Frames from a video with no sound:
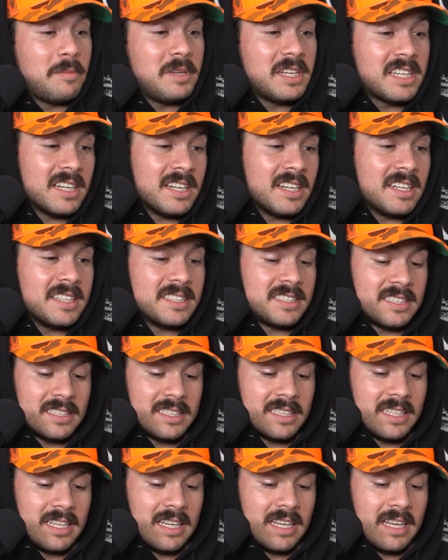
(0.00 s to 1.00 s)
because
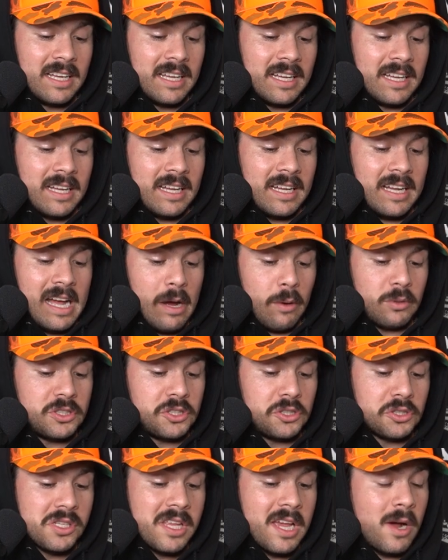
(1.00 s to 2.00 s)
I was
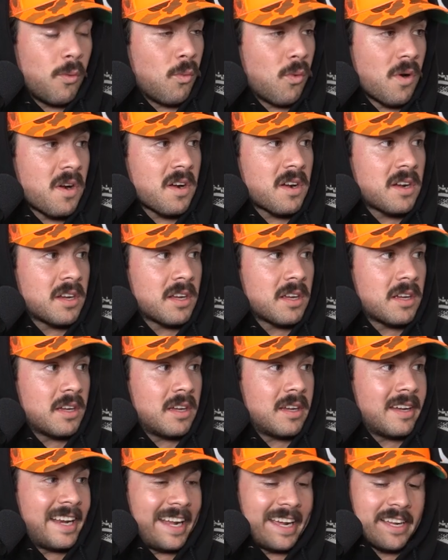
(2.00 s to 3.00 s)
usually at work
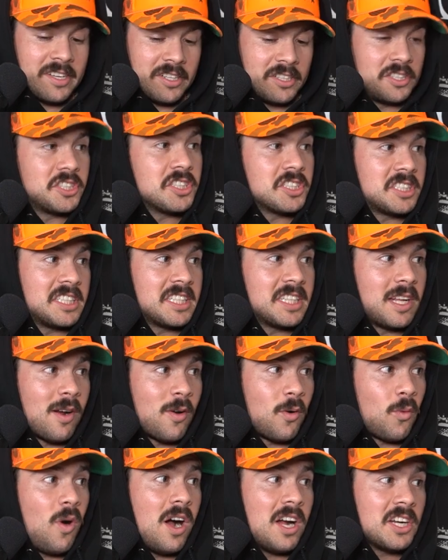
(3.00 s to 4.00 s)
and I couldn't just sit there
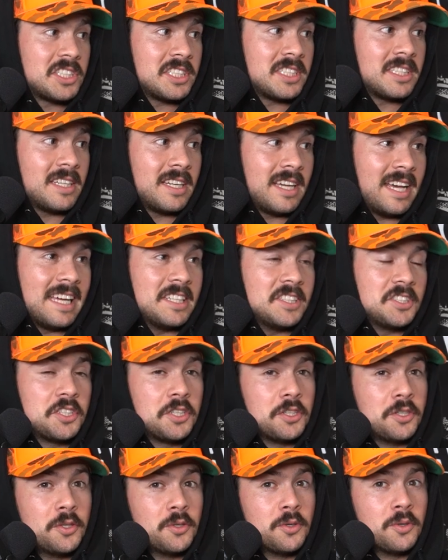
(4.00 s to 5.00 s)
and watch it. And
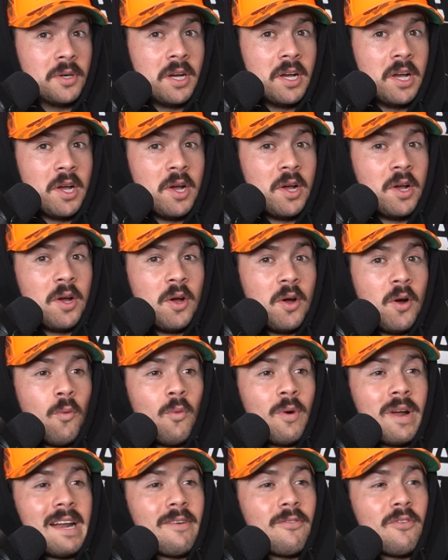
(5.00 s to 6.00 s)
two,
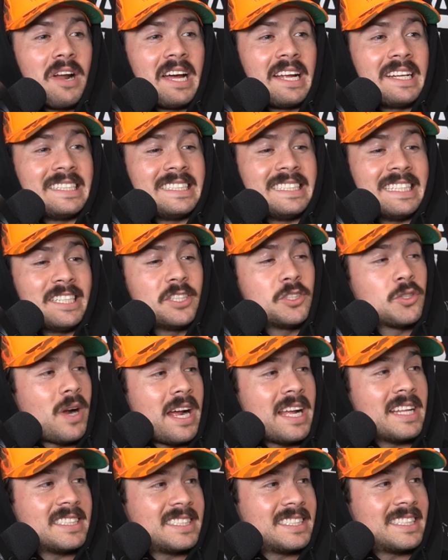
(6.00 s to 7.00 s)
whenever I did
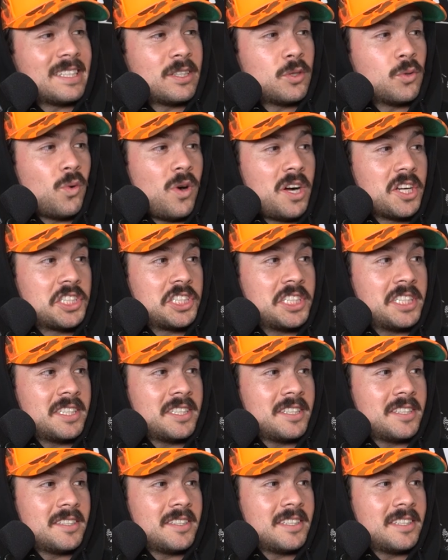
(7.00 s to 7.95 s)
try and sit and watch it,